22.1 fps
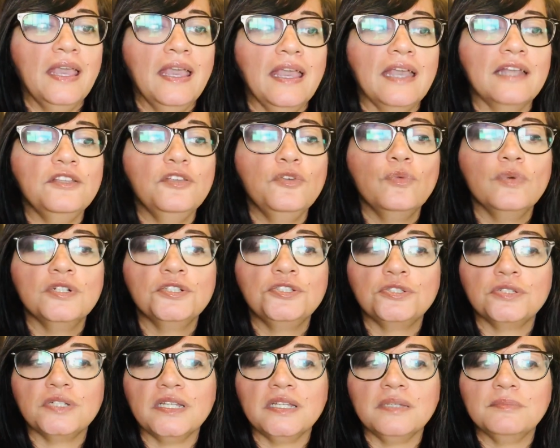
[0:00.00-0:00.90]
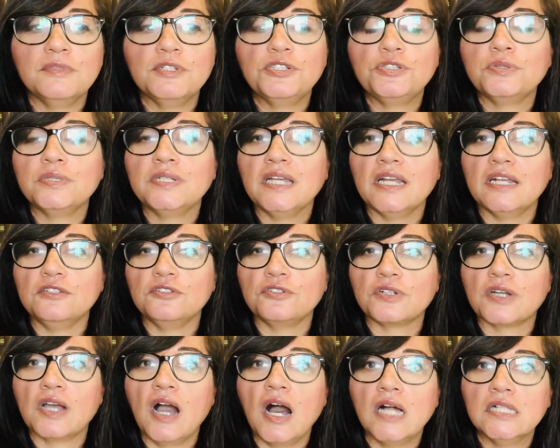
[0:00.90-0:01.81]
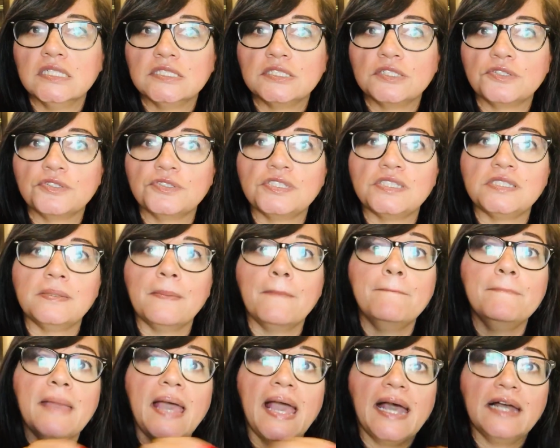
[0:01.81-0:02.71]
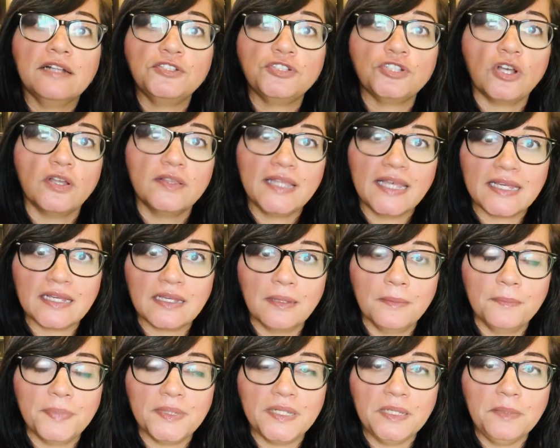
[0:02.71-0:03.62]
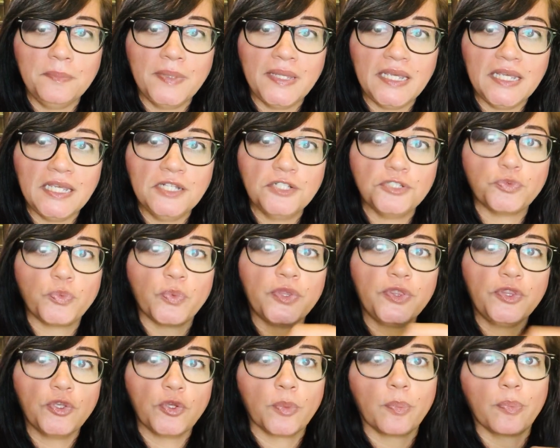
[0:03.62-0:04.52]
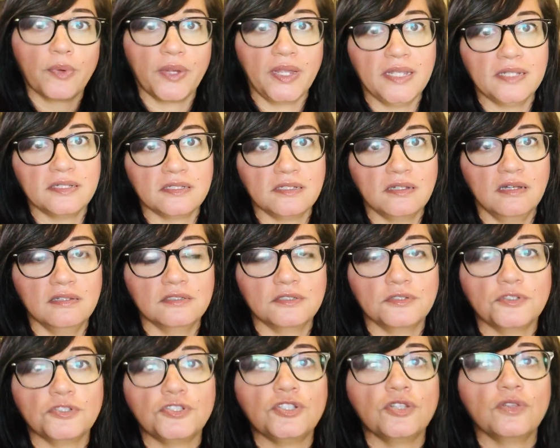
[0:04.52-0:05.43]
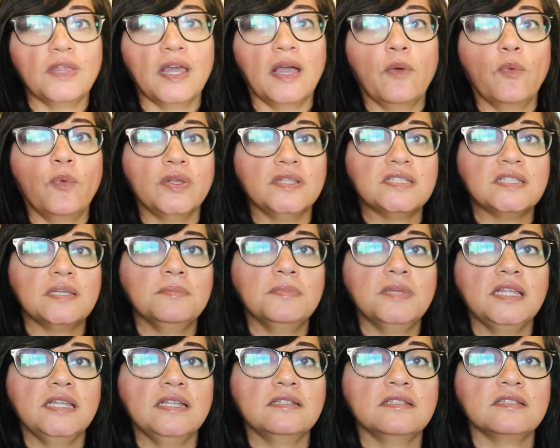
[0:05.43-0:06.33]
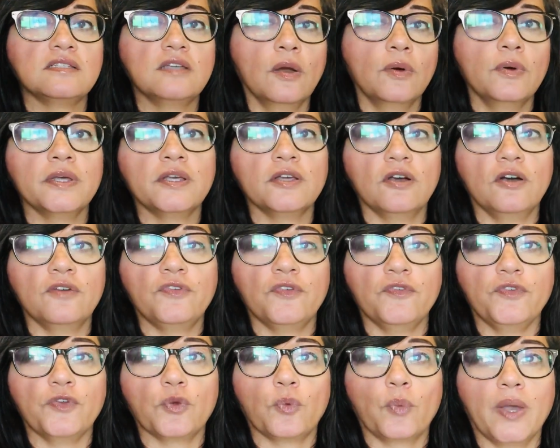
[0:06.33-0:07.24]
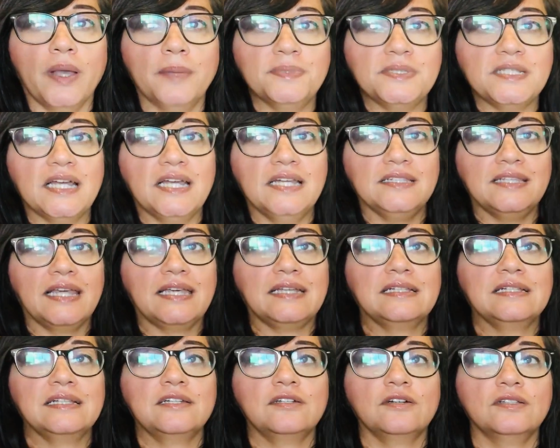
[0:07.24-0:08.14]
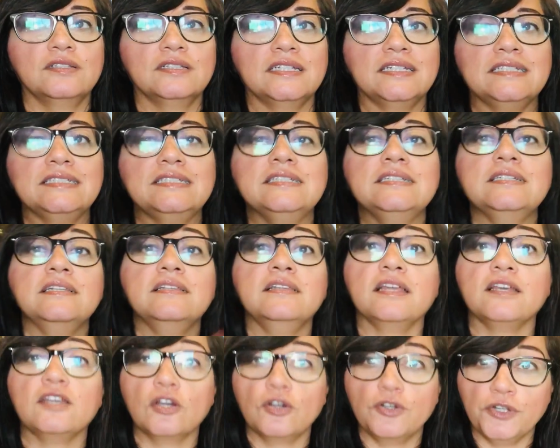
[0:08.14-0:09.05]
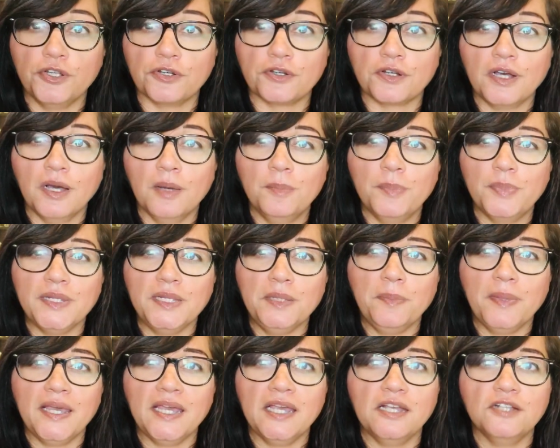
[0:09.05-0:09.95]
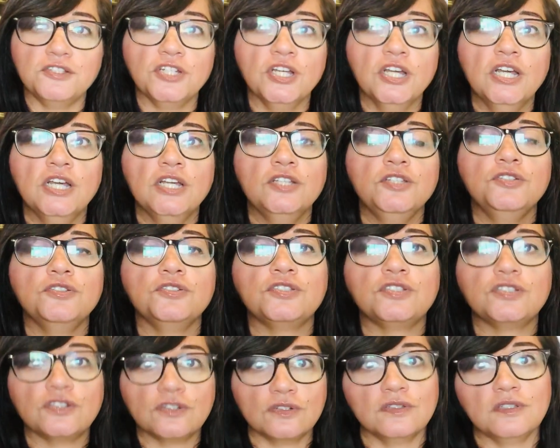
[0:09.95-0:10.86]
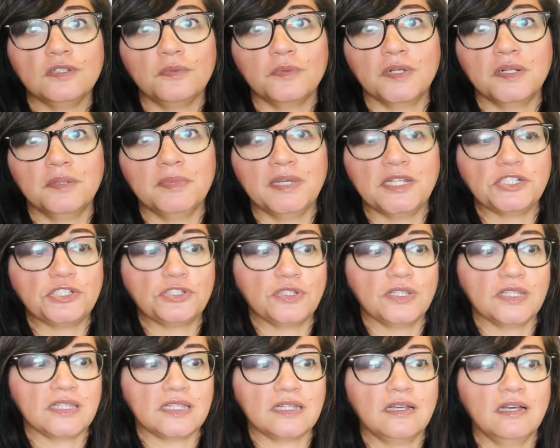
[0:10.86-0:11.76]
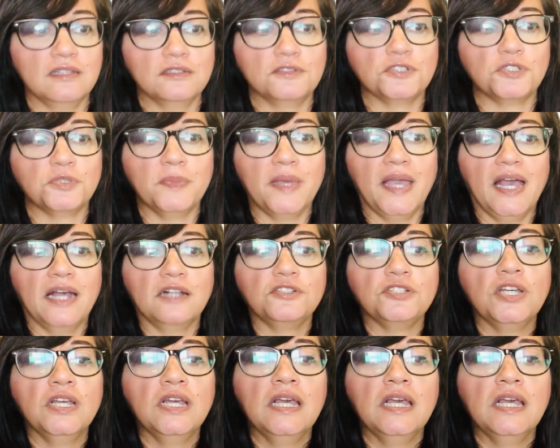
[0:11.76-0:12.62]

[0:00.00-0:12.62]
And you want your imagery and your colors to match on that company page with your brand colors, so that when somebody is going off of your website, they click on LinkedIn and they go to your company page, you certainly want to make sure that the colors match.